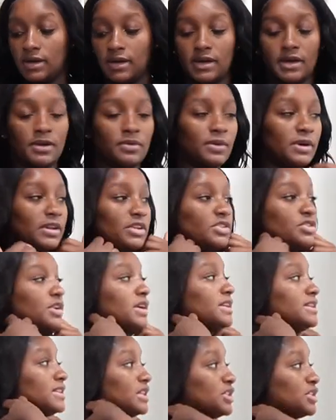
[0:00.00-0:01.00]
And when it
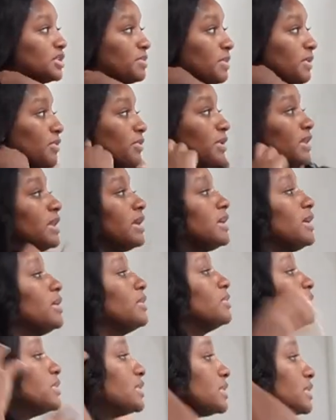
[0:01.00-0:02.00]
dries, that should be really
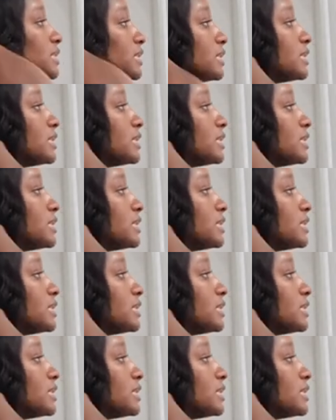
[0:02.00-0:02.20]
cute.